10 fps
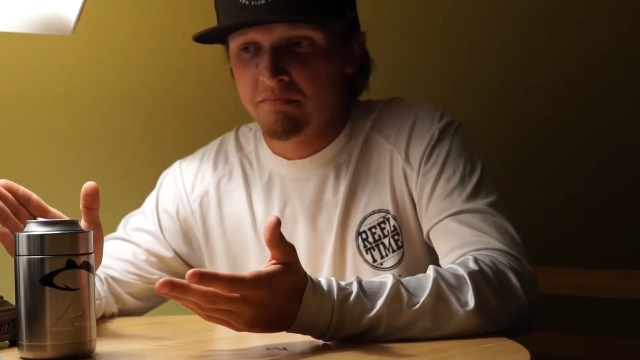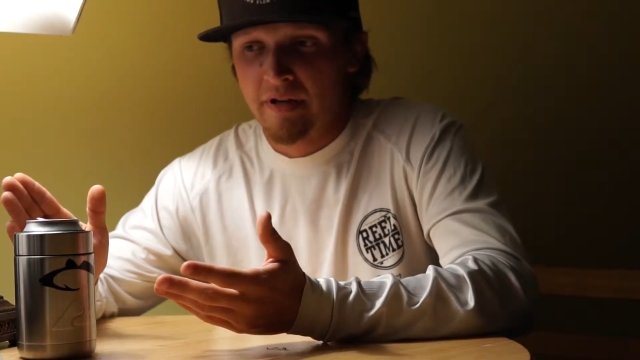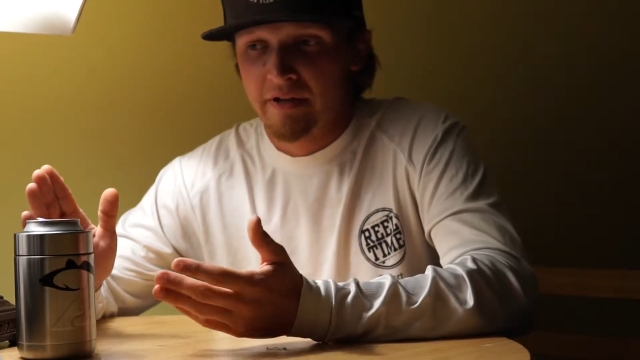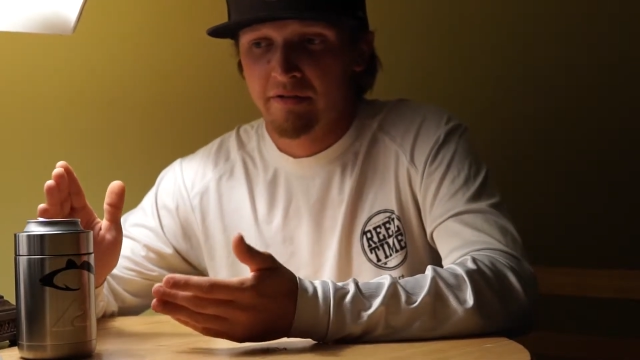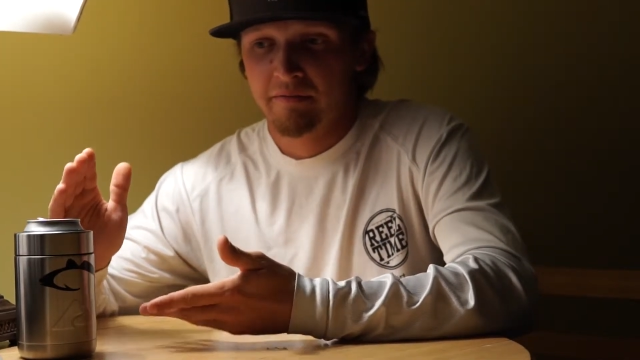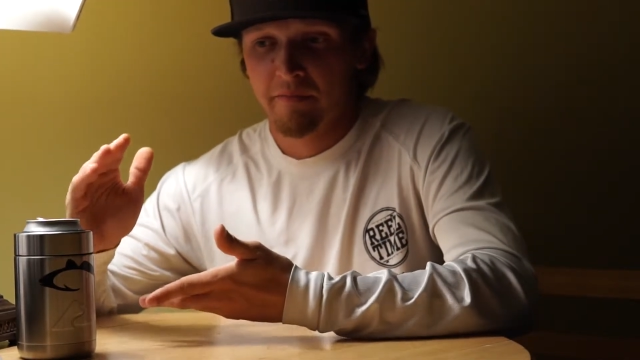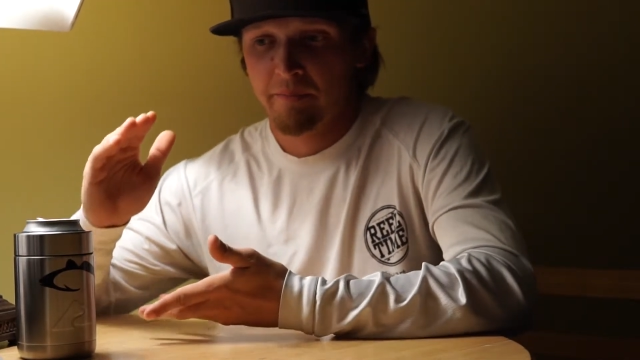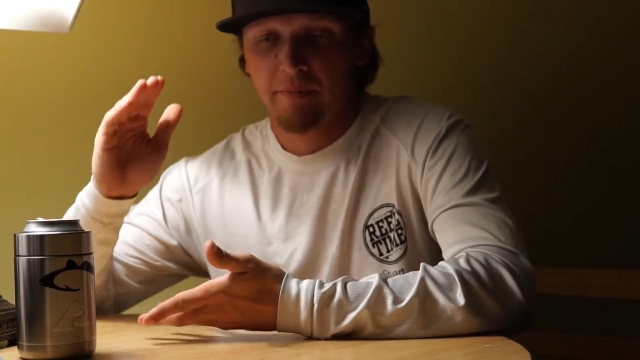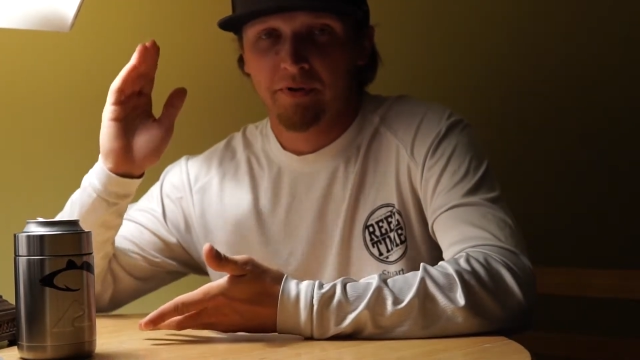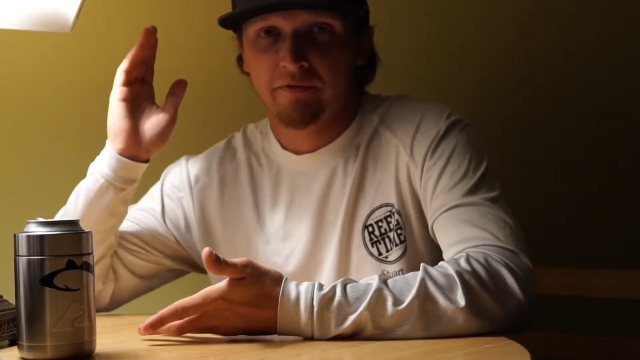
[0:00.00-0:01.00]
like,
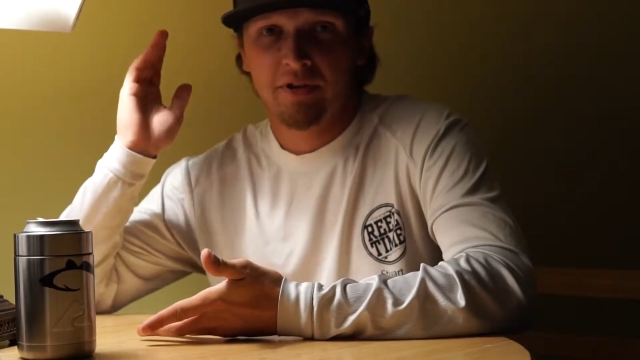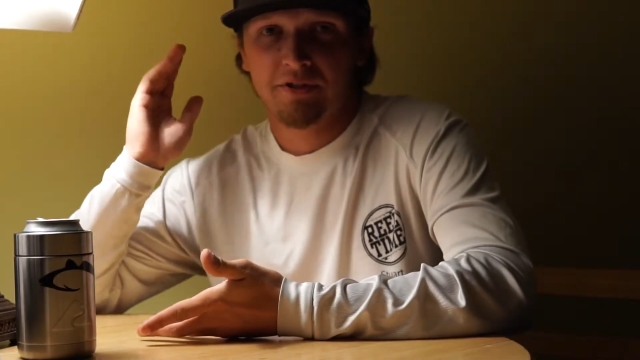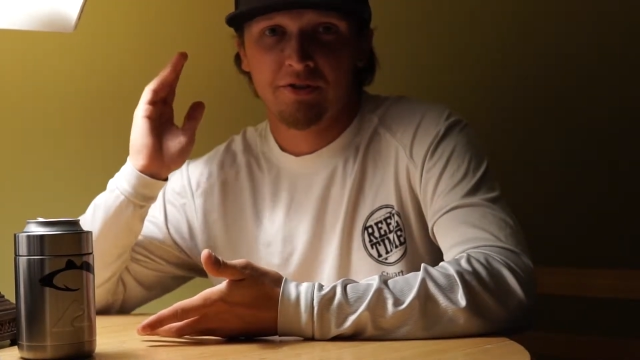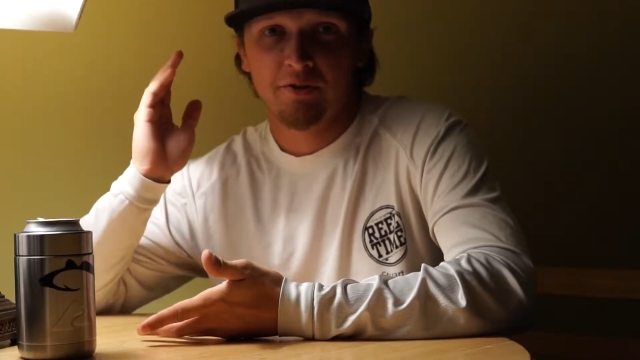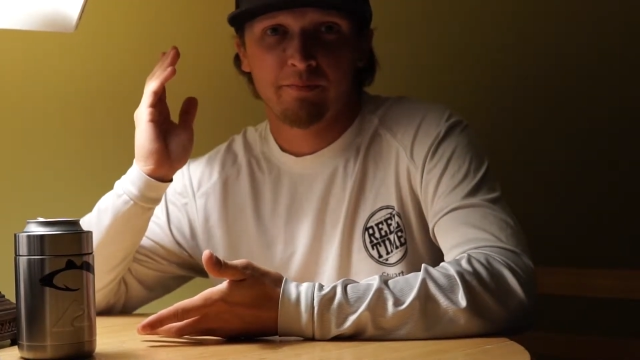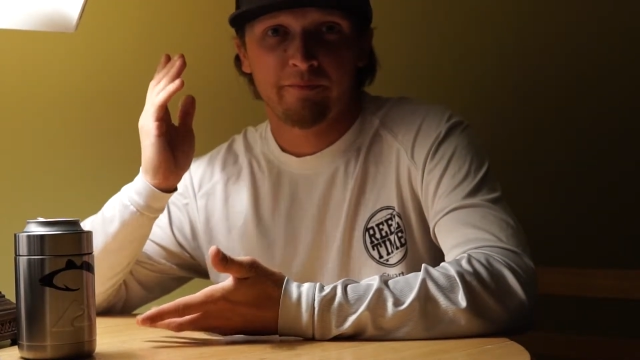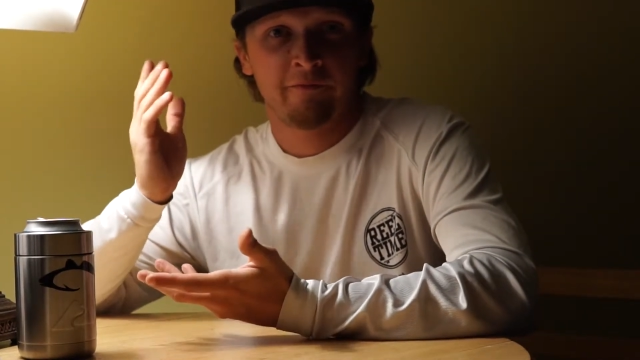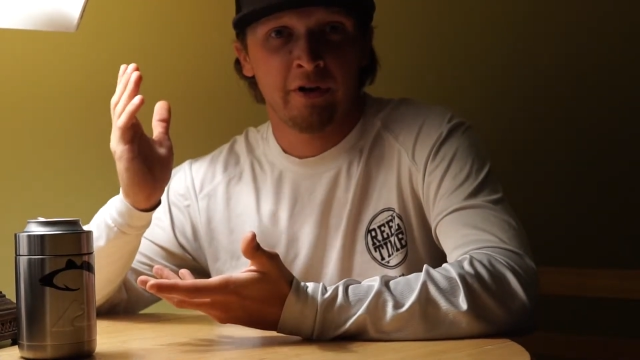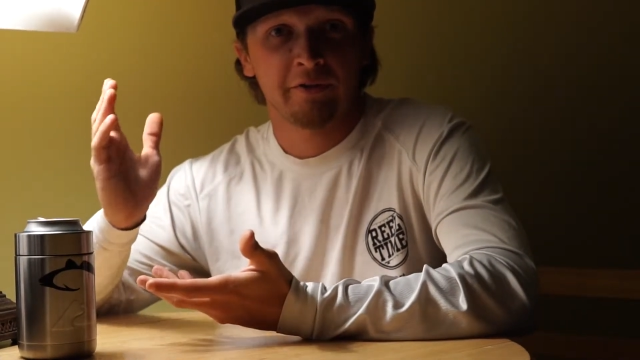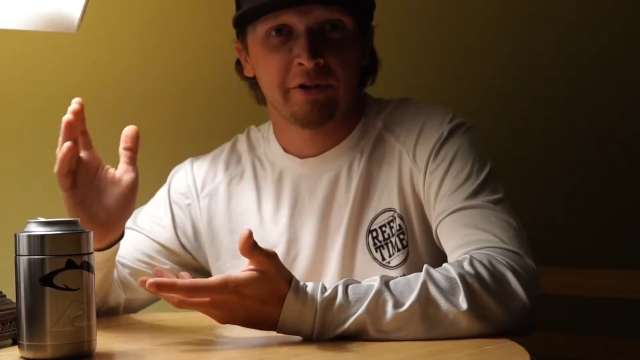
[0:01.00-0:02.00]
bump your ratio up
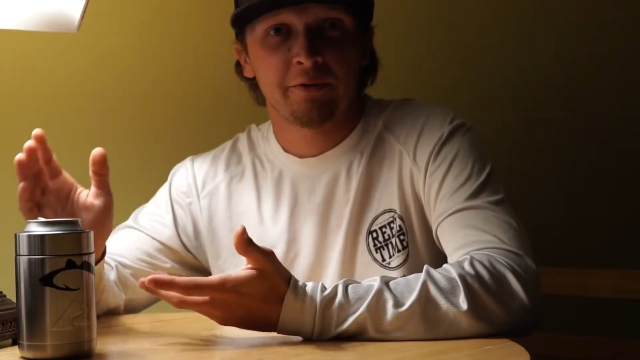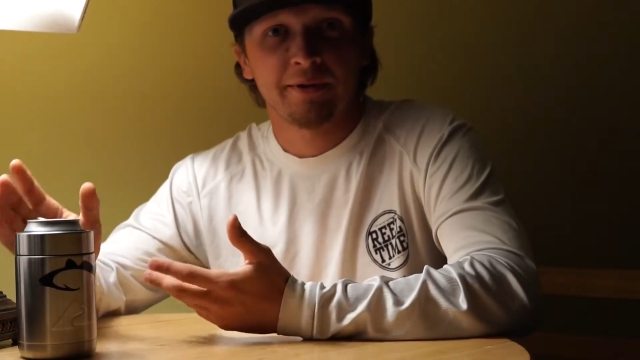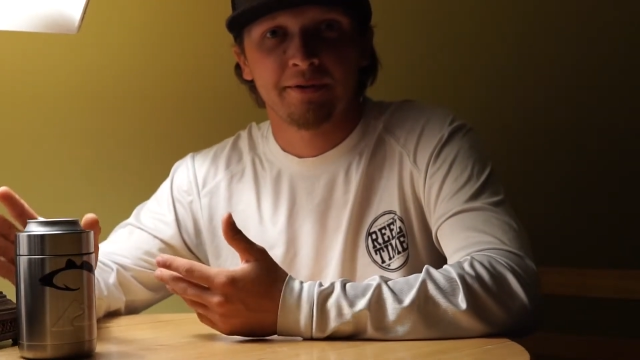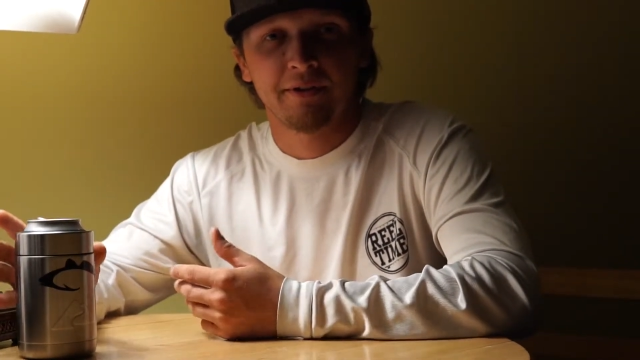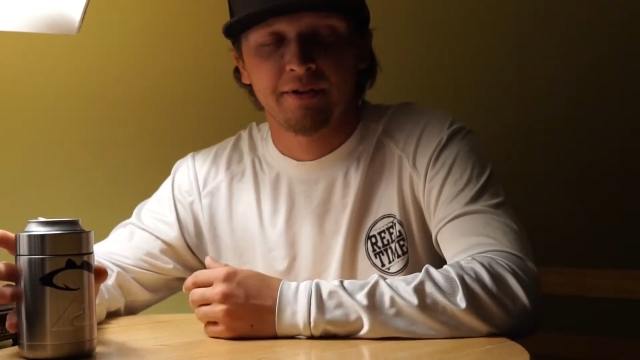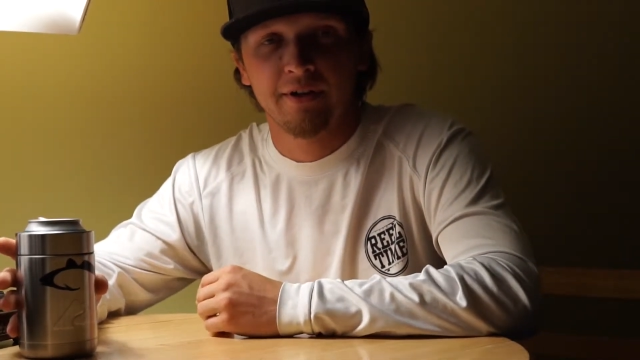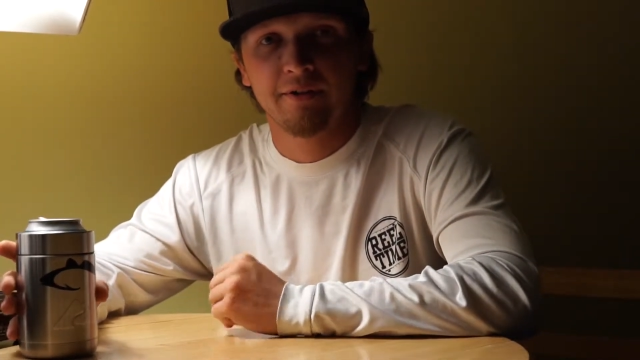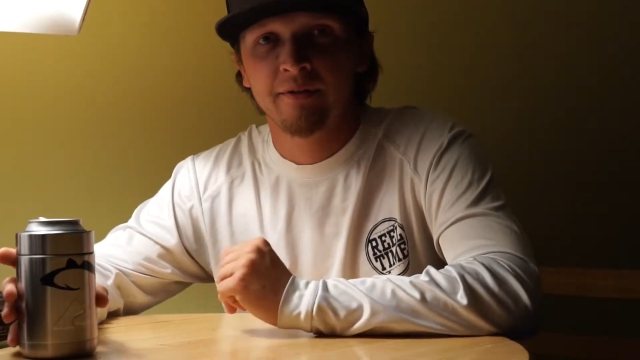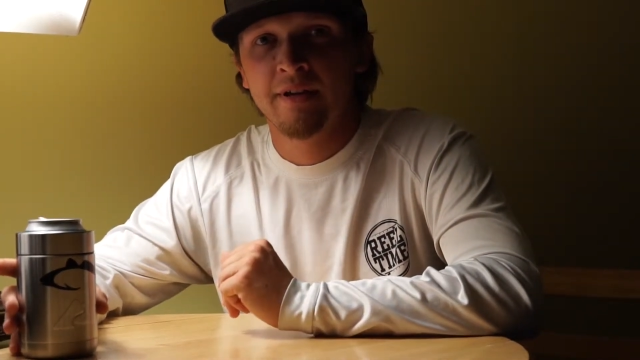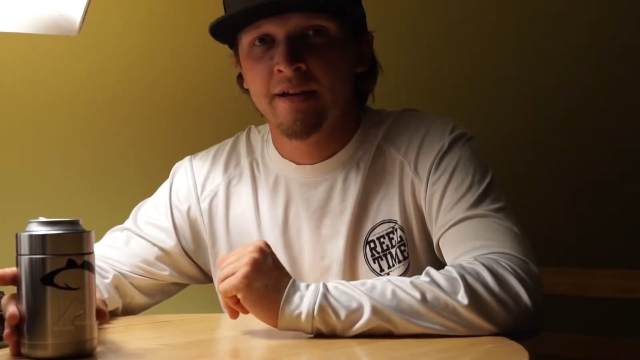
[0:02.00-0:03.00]
fairly quickly, you know.